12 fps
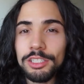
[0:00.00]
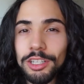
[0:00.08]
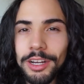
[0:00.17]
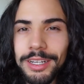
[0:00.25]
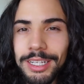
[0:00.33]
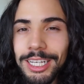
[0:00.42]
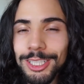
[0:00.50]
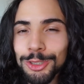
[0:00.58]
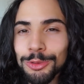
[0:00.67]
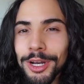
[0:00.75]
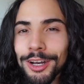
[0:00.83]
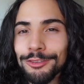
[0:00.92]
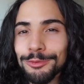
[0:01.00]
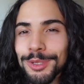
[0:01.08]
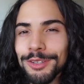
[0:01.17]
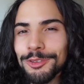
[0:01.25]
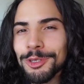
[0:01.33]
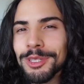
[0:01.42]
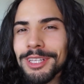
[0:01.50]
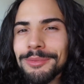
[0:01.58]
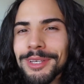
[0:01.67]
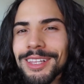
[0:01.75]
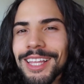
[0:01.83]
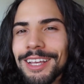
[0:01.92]
sorry to cut you off, but if you could leave
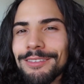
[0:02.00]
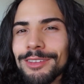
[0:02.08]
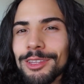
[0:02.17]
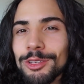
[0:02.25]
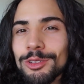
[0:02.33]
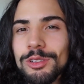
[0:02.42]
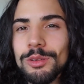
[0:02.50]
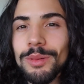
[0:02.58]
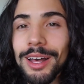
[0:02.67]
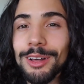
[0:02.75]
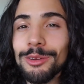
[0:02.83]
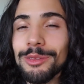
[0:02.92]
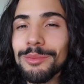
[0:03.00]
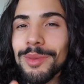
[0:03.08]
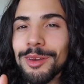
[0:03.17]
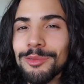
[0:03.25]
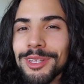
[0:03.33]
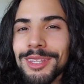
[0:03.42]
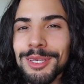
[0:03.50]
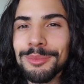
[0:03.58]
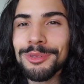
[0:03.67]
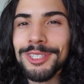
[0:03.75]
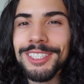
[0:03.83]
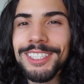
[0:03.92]
me a like for the YouTube algorithm, I'd really
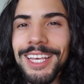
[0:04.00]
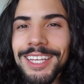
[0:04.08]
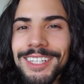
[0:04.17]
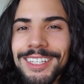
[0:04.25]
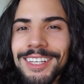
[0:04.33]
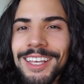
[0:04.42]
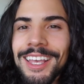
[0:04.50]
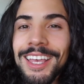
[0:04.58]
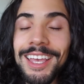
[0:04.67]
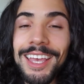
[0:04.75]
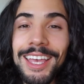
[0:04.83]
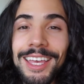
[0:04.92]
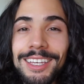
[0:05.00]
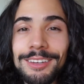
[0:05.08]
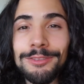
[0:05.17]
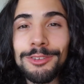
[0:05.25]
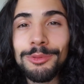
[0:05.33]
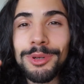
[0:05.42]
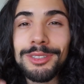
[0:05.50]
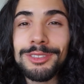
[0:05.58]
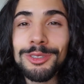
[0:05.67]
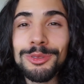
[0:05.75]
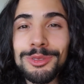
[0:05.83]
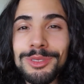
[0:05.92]
appreciate it. And if you want
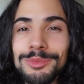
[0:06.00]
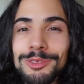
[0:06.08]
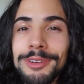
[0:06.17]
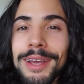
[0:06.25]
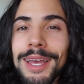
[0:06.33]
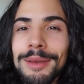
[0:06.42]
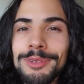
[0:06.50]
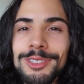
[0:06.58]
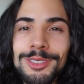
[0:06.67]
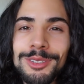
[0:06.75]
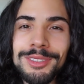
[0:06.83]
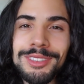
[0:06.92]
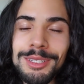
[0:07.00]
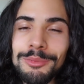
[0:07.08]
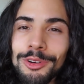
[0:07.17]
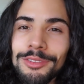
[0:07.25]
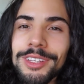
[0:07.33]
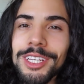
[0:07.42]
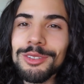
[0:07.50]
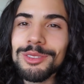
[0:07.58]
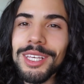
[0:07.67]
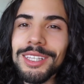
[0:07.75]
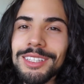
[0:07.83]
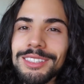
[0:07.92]
to, subscribe so you can see more videos
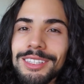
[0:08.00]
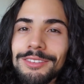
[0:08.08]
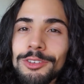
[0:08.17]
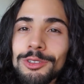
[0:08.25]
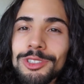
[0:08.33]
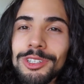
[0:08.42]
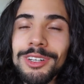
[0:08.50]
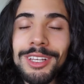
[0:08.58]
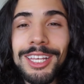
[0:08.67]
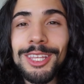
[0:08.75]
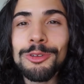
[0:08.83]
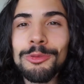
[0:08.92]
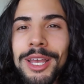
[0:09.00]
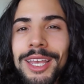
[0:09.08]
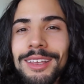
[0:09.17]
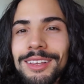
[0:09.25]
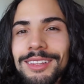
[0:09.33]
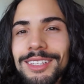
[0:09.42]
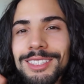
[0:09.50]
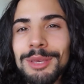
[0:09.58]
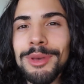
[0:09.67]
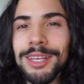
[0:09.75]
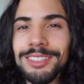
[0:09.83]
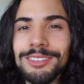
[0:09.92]
like this in the future. Either way, let's get
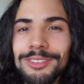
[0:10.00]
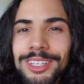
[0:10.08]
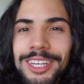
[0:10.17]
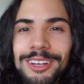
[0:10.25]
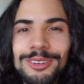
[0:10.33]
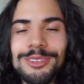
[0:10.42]
back to the video.